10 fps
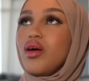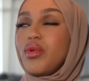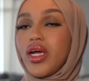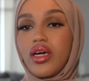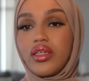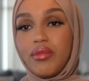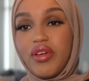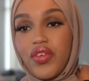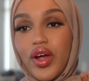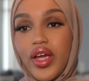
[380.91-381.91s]
Oh my god, I'm a
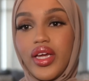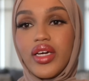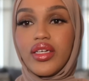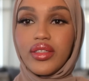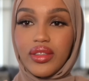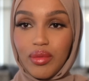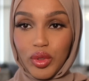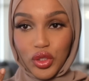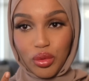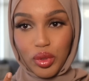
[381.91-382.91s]
very
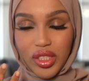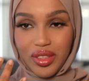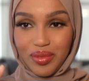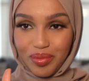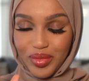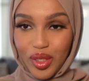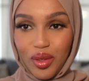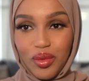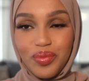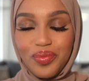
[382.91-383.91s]
emotional person, so.